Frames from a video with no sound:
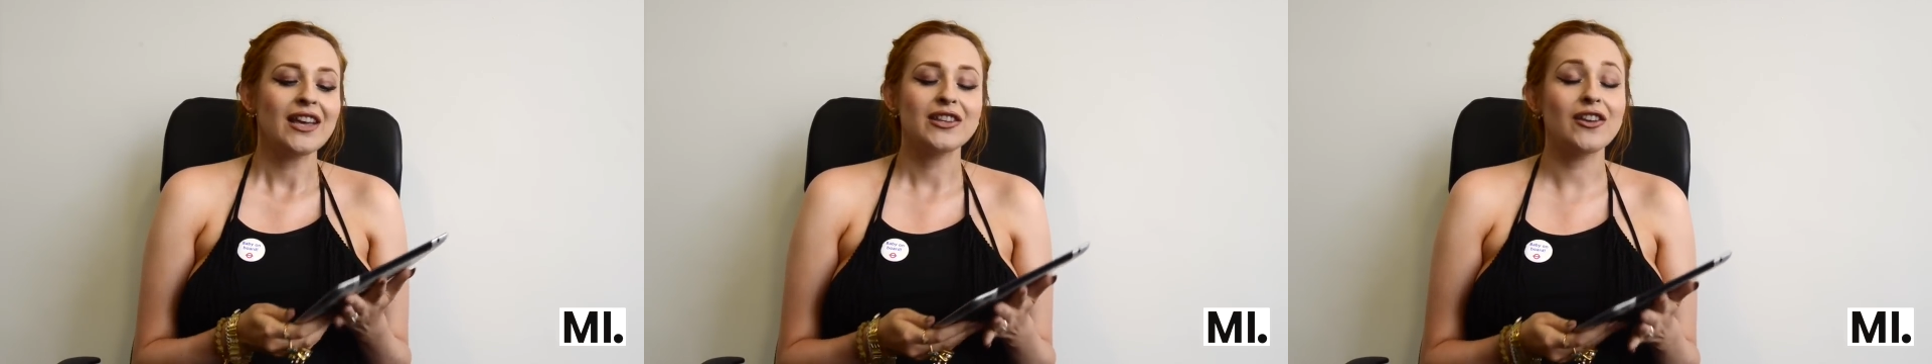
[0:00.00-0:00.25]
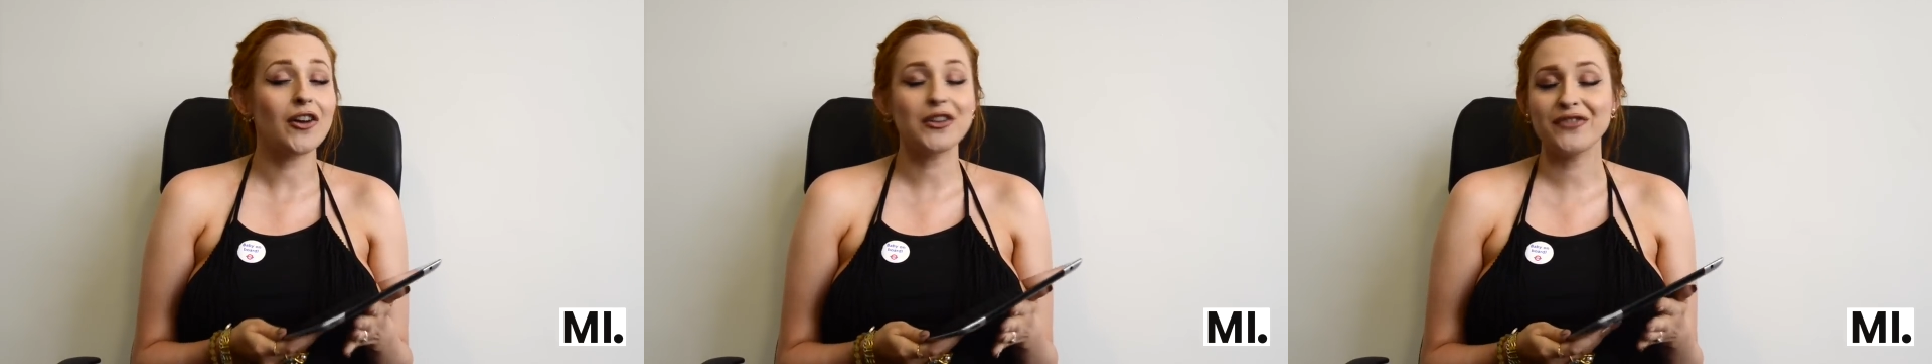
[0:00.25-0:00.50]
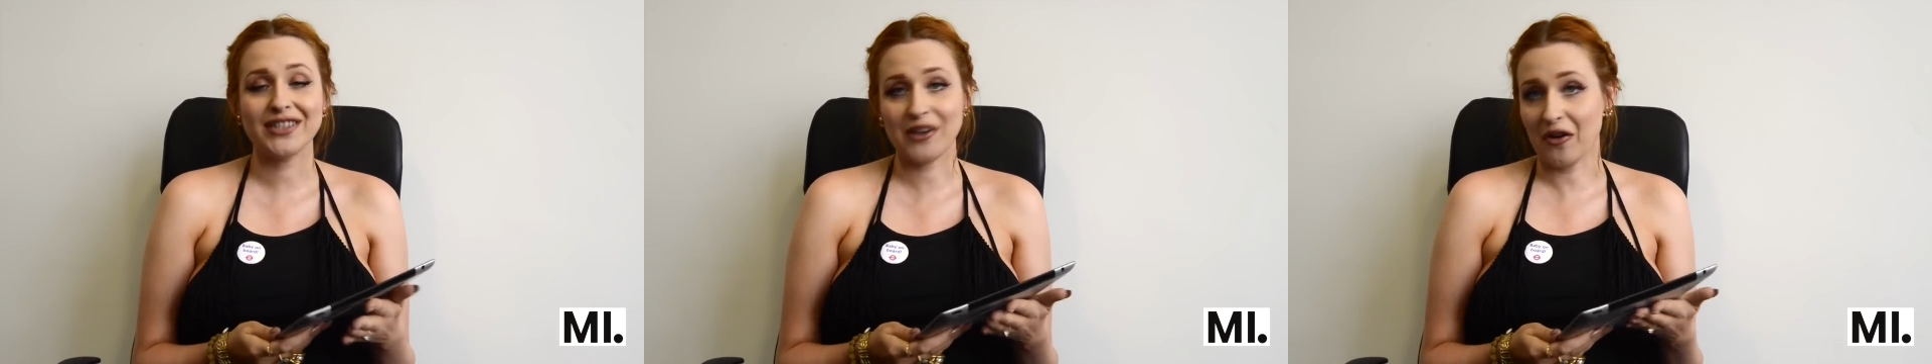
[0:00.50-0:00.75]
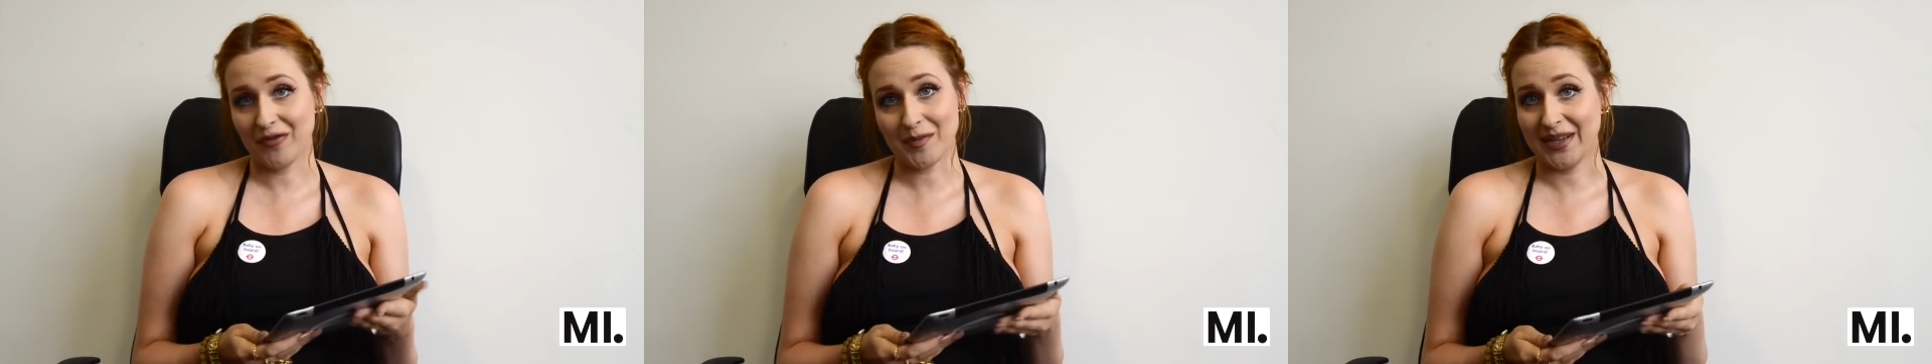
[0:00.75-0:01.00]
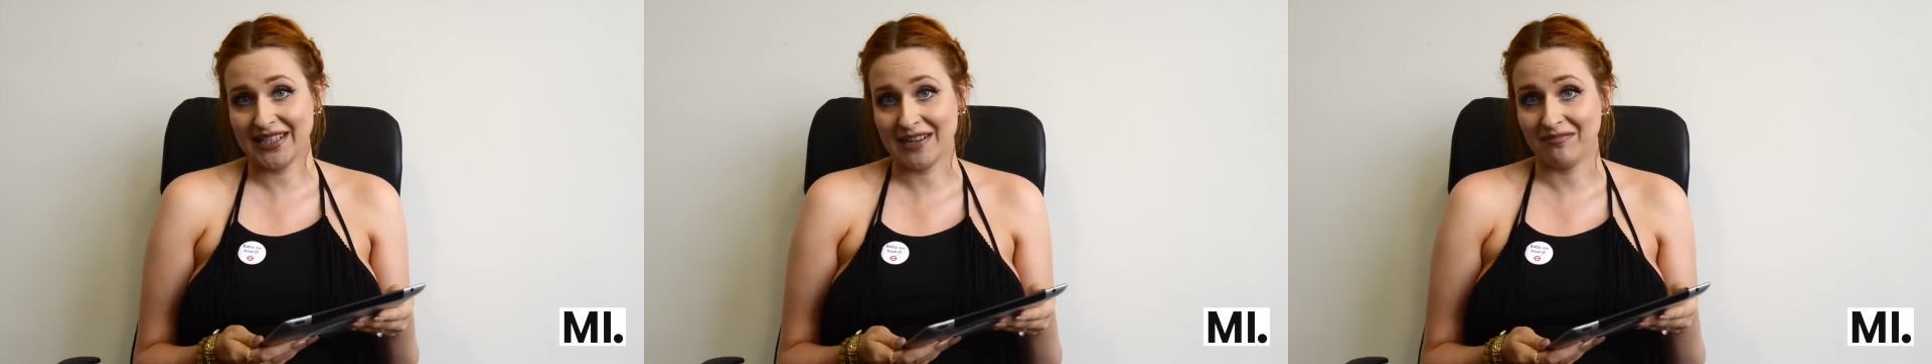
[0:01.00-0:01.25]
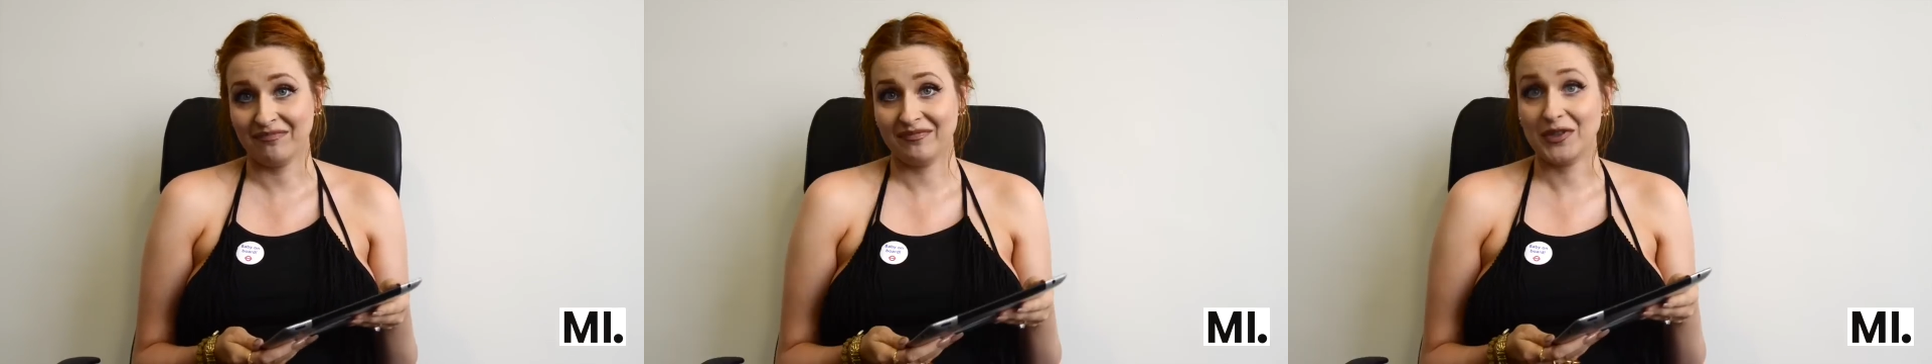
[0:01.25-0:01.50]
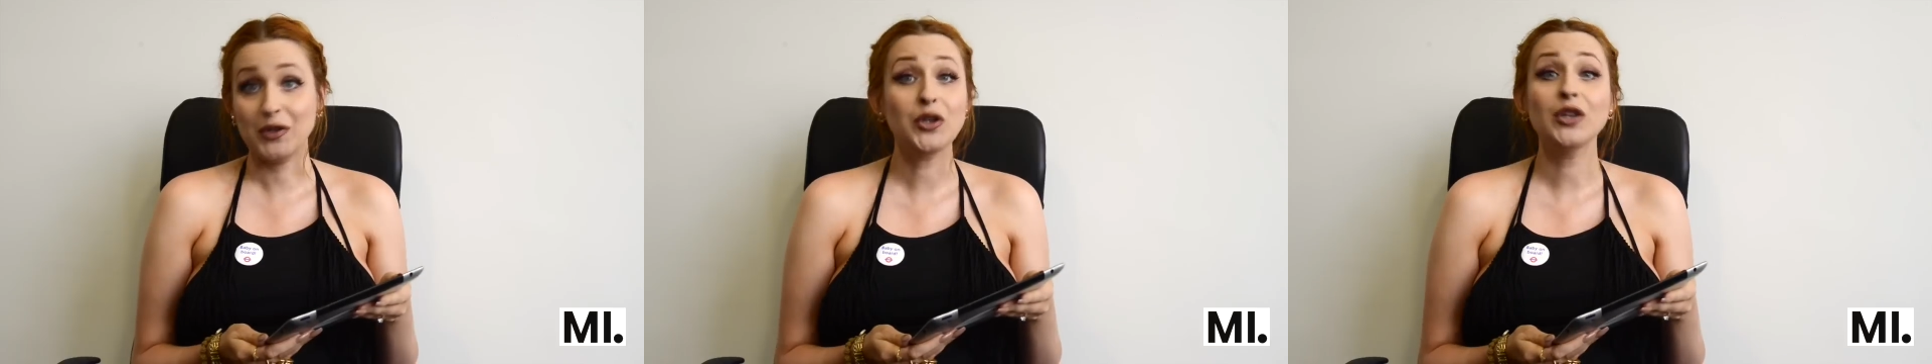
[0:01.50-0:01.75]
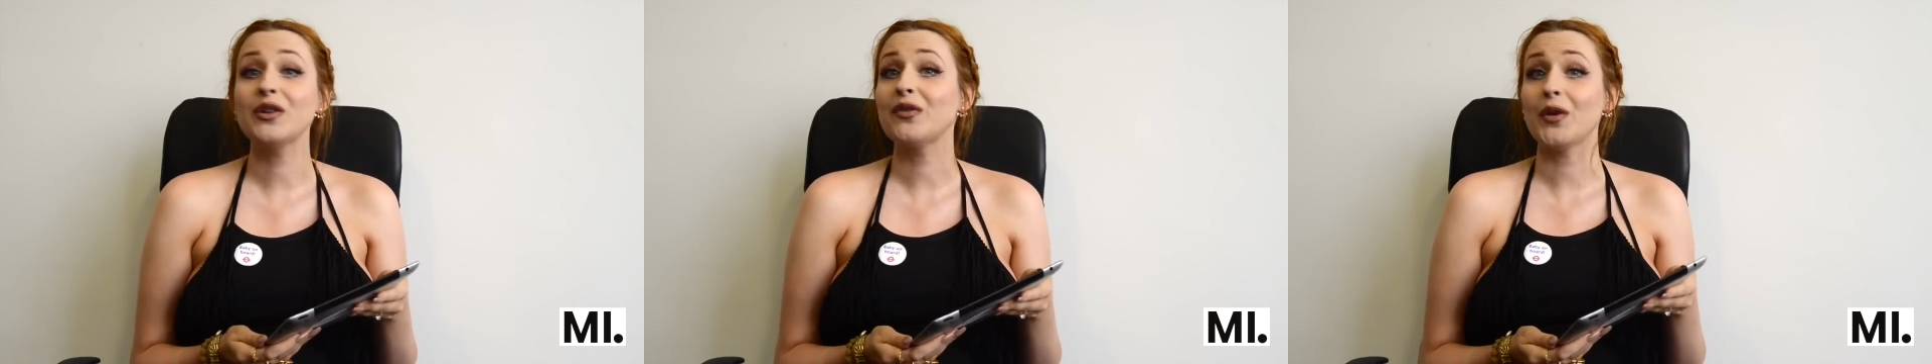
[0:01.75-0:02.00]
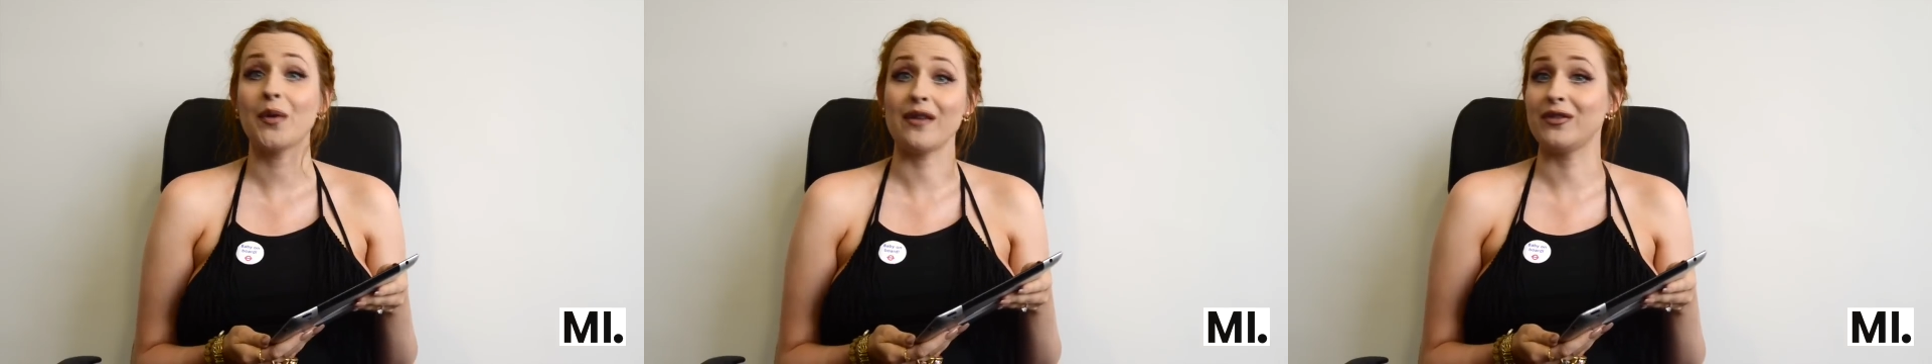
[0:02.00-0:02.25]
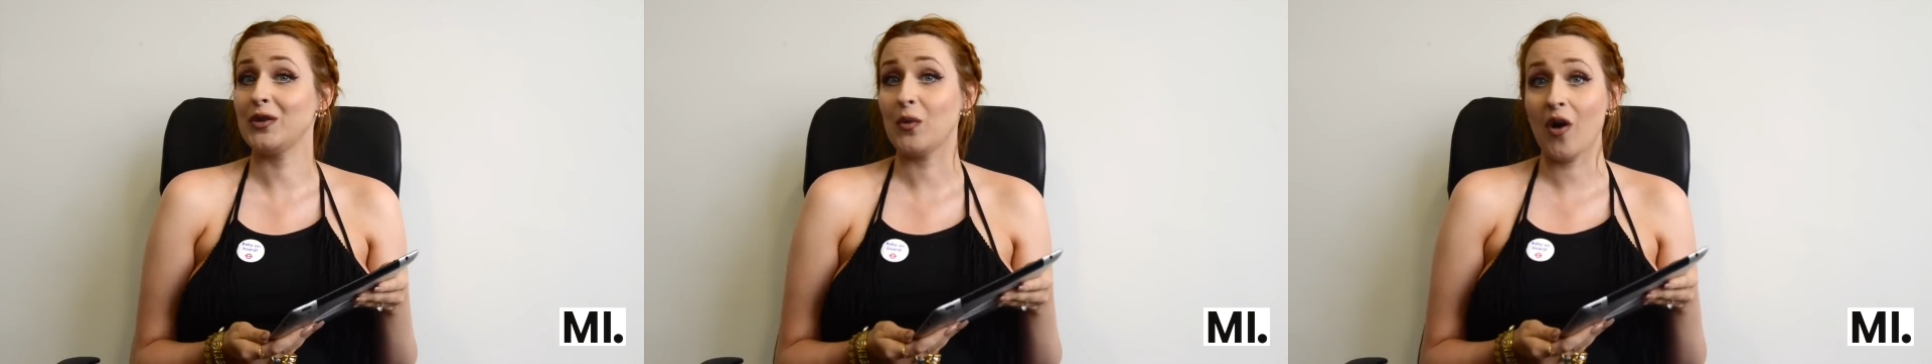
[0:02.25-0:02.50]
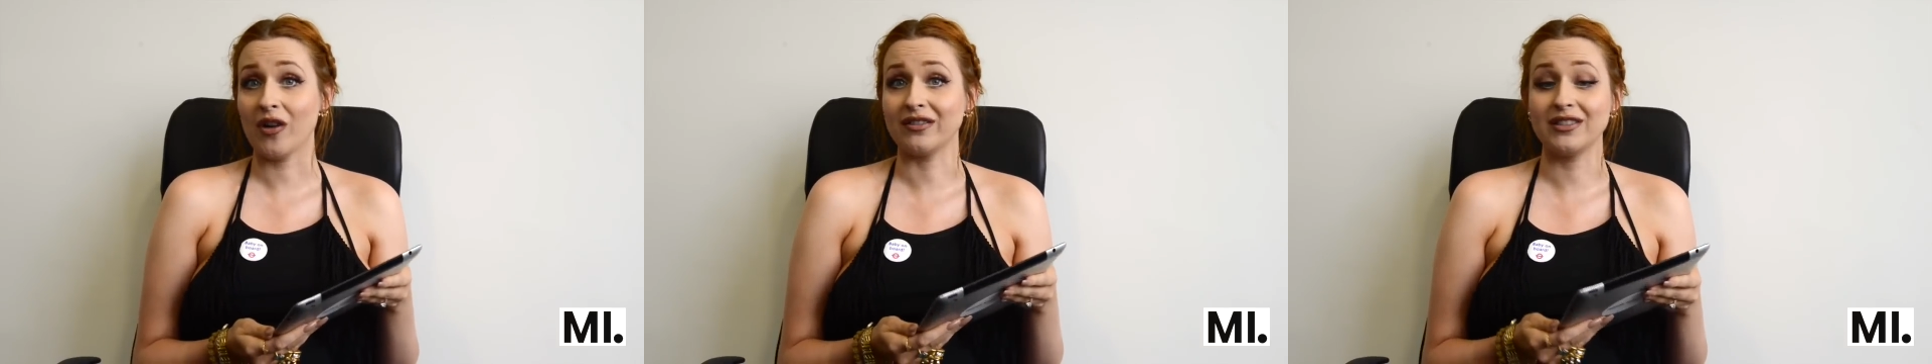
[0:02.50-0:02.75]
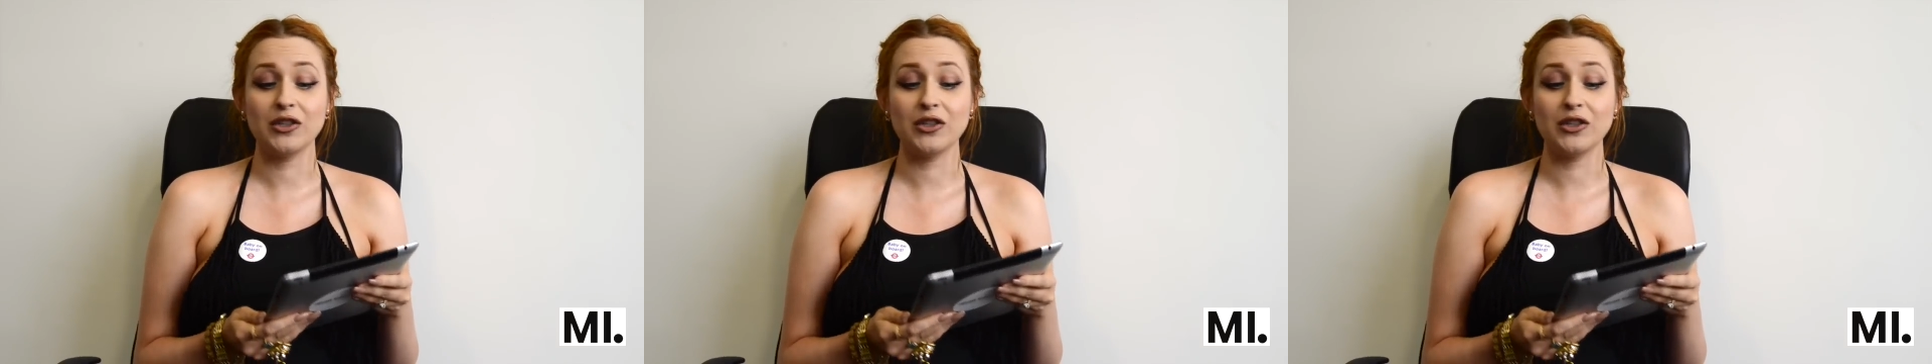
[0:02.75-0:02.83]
your love is not forbidden. You can love whoever you want.